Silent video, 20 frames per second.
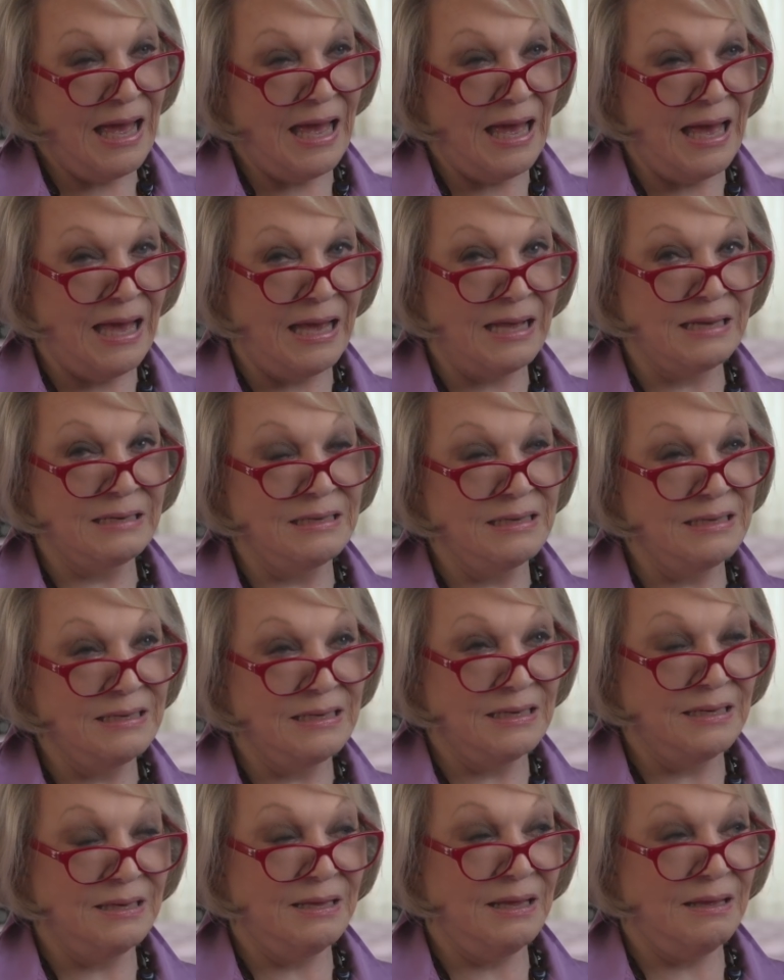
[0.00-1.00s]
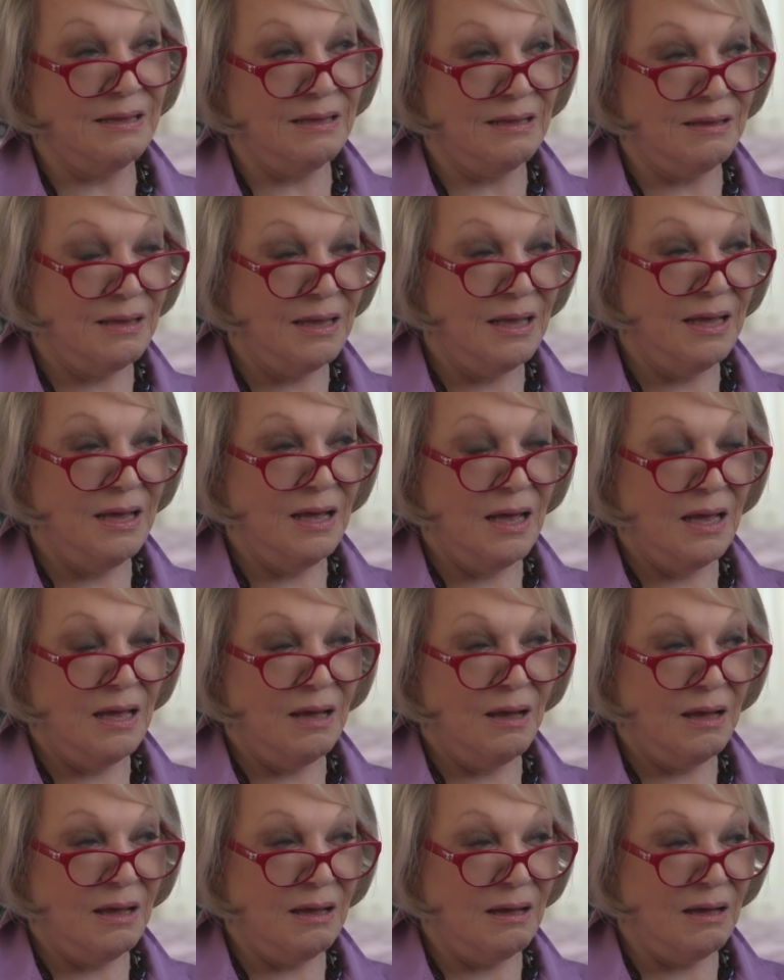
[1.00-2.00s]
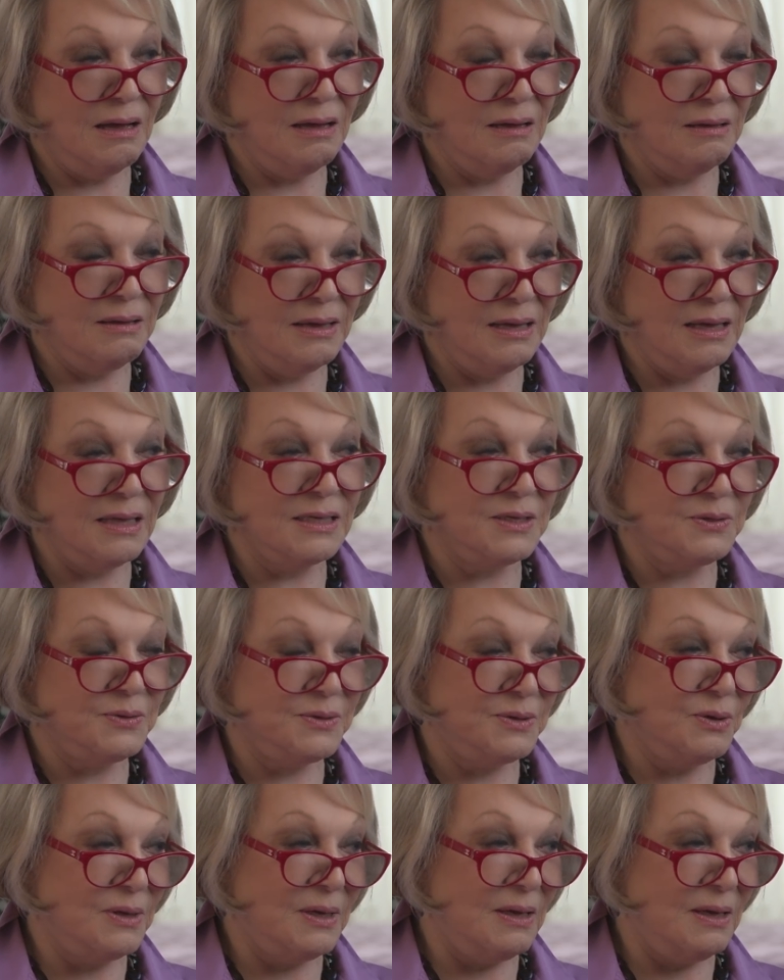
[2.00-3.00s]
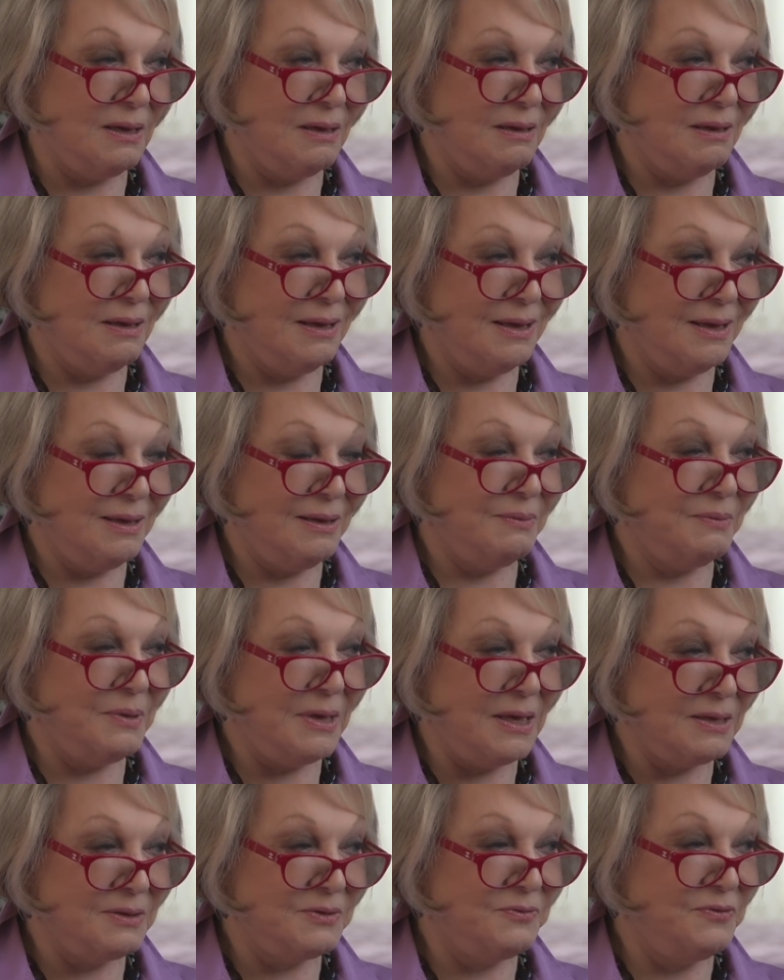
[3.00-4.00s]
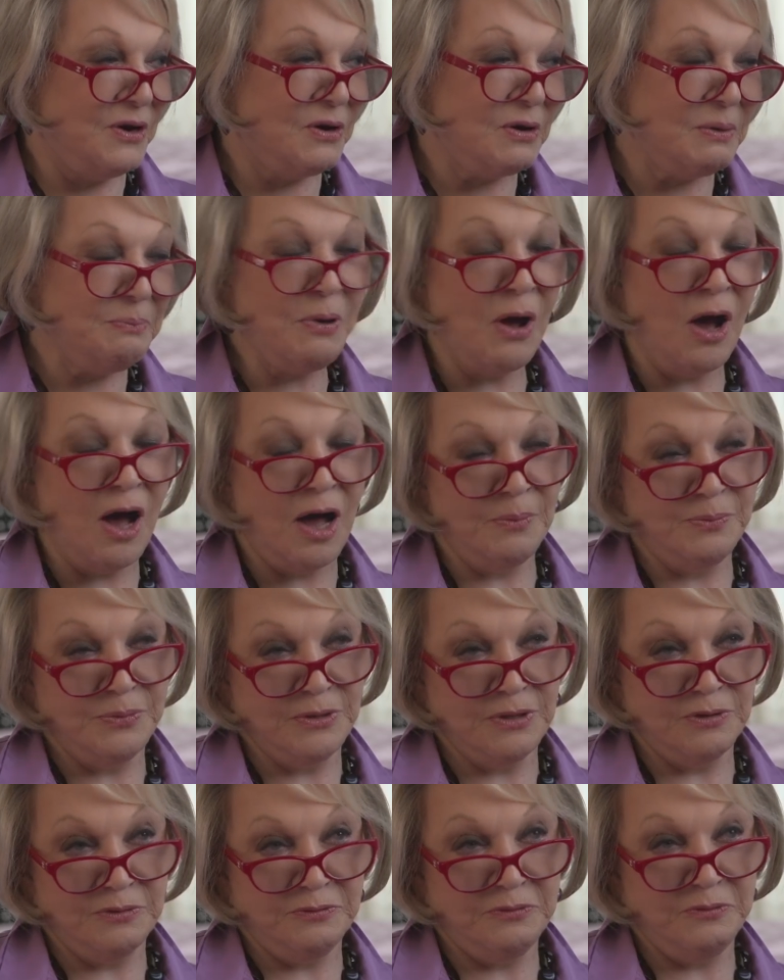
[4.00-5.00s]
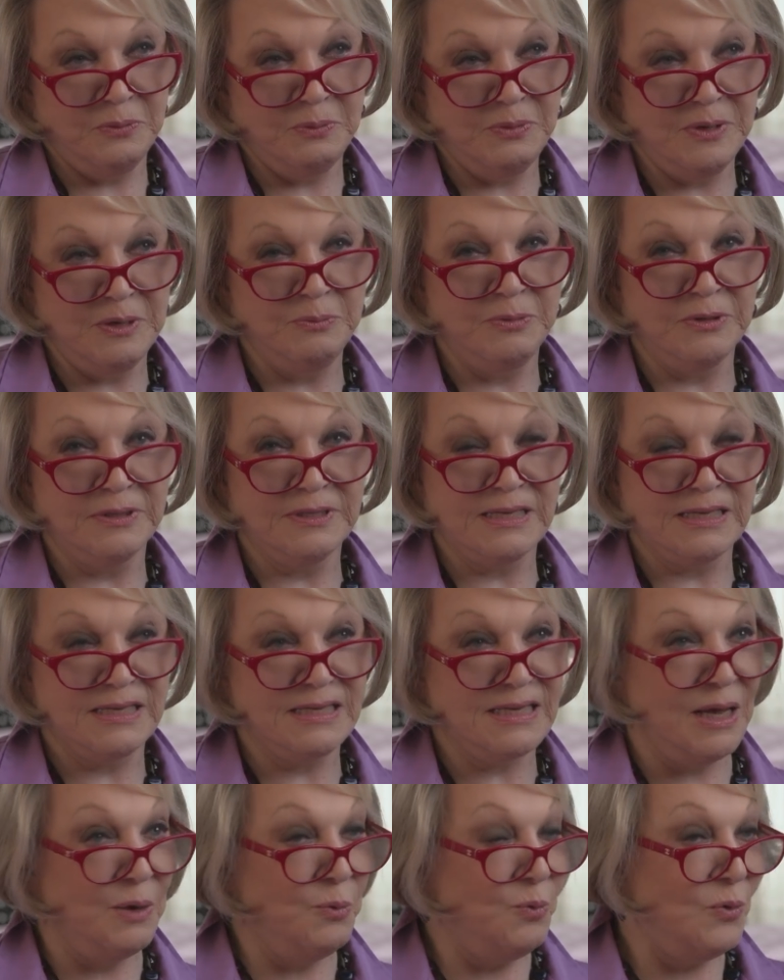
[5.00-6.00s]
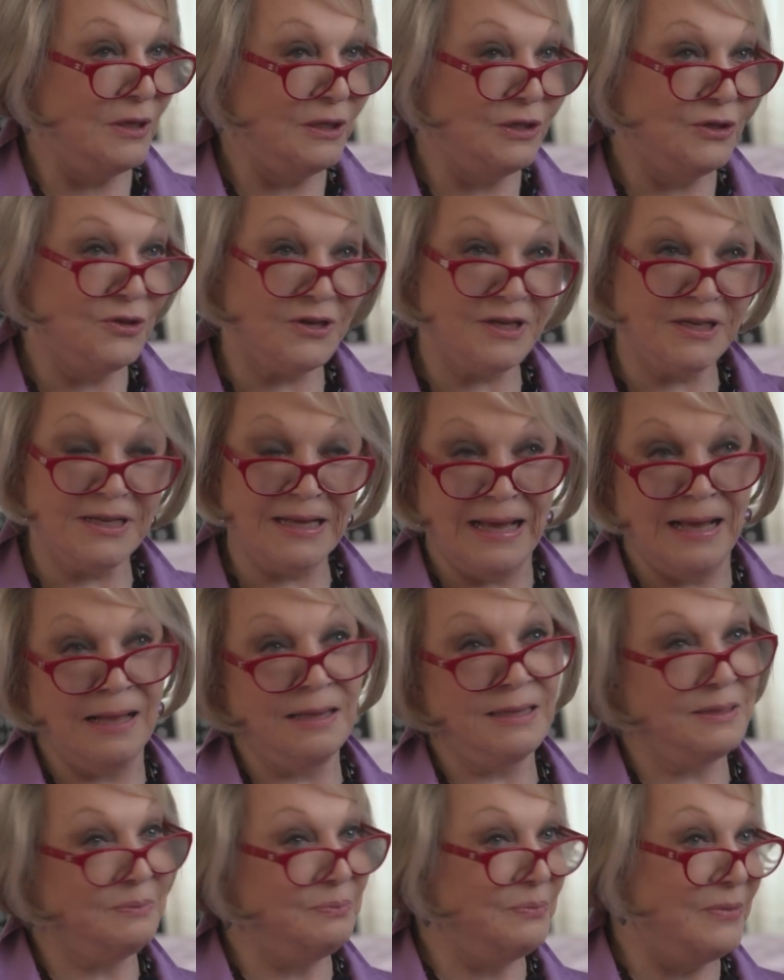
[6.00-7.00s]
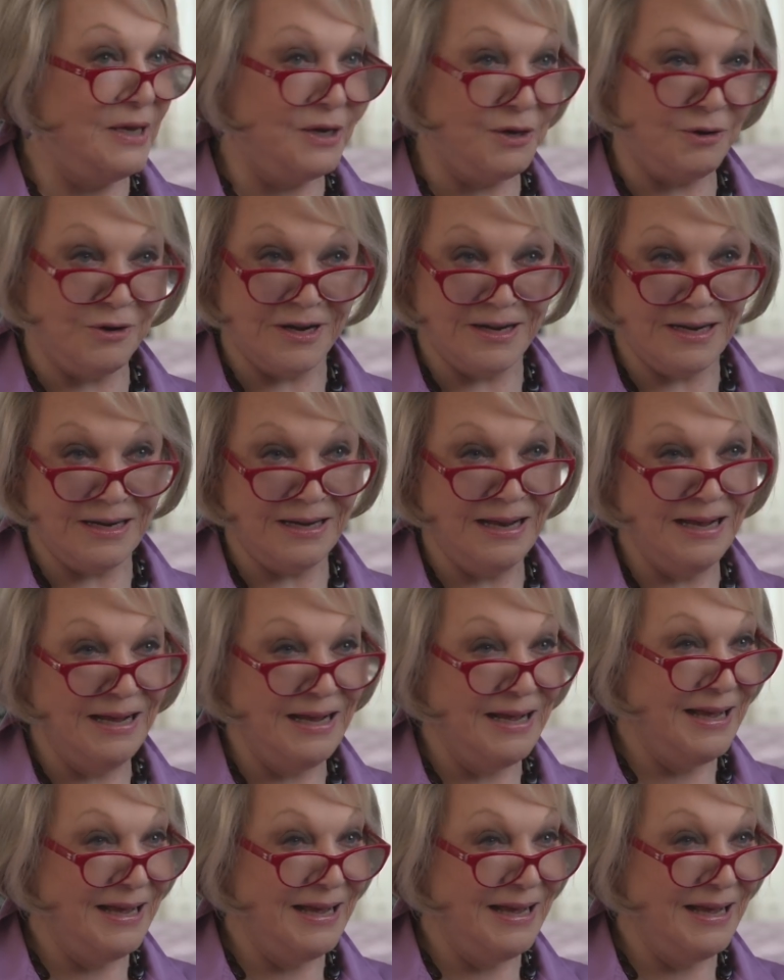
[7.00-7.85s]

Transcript: And it's, it's very popular for people to say, well, look at Helen Mirren.